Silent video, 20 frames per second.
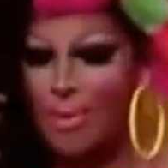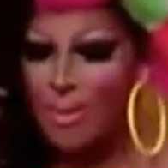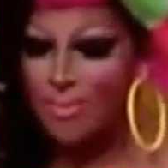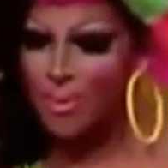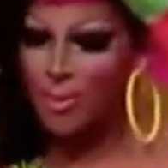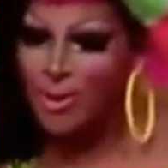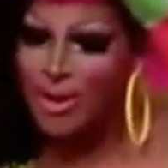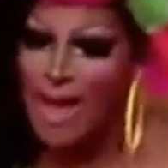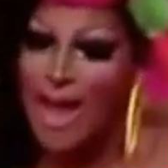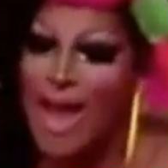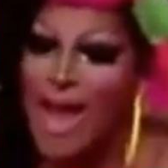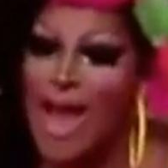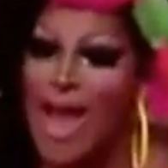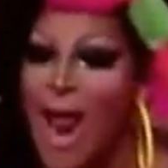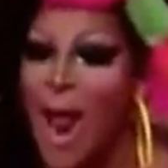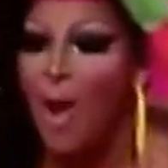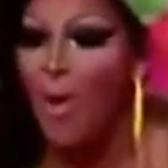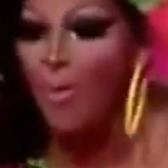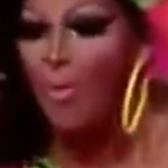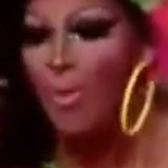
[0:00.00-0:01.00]
people at?
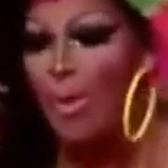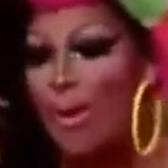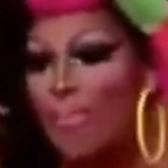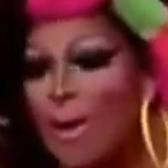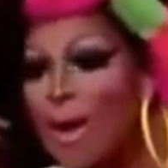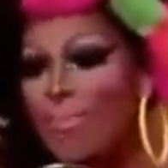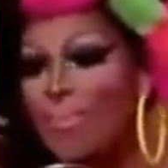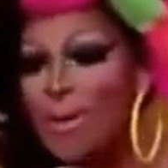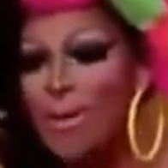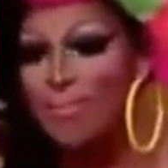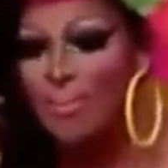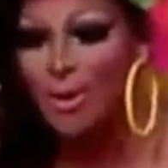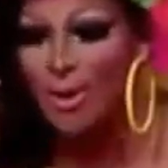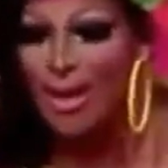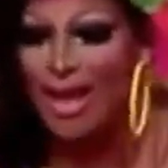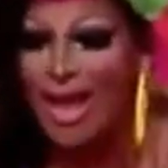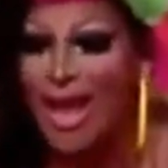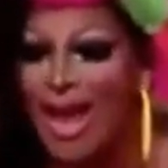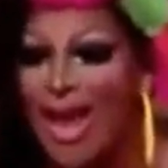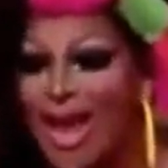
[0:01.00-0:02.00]
Where my
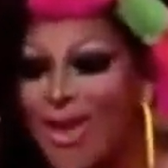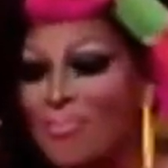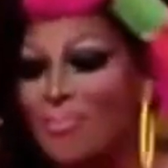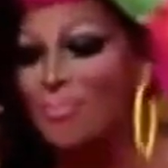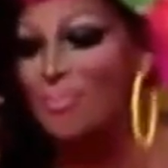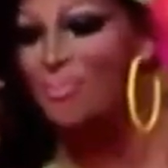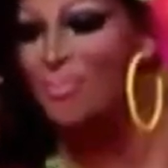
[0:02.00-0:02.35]
people at?